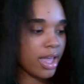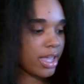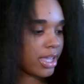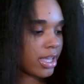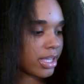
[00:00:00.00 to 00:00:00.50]

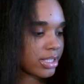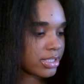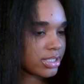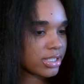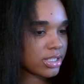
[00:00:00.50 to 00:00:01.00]

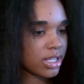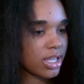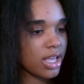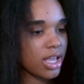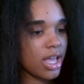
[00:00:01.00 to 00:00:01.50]
and
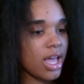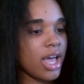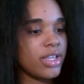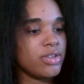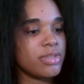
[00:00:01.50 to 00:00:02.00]
I
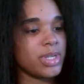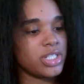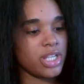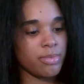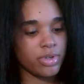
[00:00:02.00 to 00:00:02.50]
use my
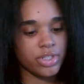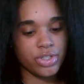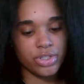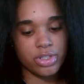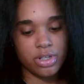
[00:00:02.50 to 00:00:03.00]
Shea
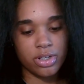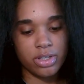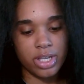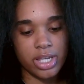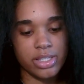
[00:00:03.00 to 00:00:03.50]
Moisture Curl
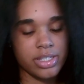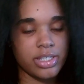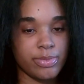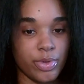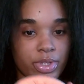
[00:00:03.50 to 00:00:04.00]
Enhancing
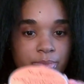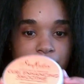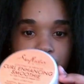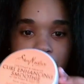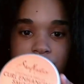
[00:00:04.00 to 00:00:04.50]
Smoothie.
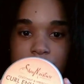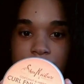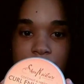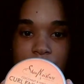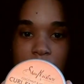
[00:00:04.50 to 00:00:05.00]

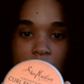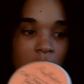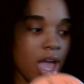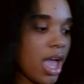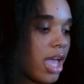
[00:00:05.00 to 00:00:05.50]

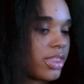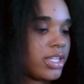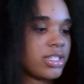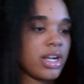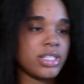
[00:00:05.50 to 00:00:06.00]

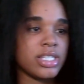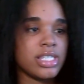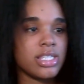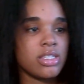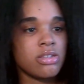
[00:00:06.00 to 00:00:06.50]
These are
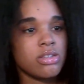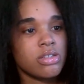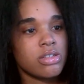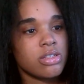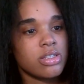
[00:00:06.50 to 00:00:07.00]
just
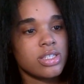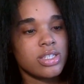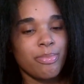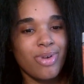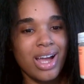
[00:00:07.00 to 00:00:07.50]
some
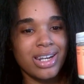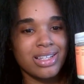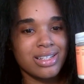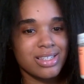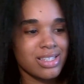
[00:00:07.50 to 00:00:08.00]

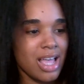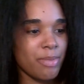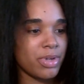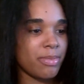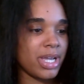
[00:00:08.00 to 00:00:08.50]
products I
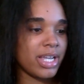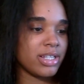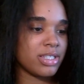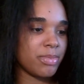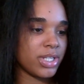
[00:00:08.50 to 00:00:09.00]
put in my hair
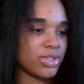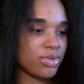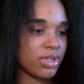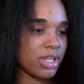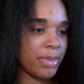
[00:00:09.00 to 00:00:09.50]
to make
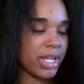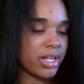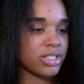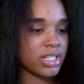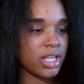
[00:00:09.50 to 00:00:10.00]
sure that my hair
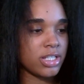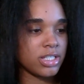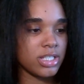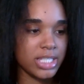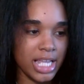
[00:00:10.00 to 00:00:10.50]
stays
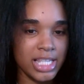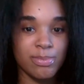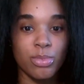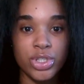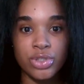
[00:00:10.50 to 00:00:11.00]

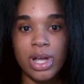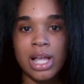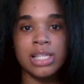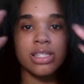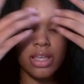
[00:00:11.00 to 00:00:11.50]

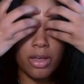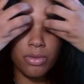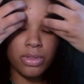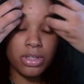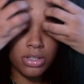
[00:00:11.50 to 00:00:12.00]
moisturized and
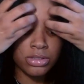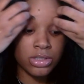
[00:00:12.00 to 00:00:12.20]
healthy.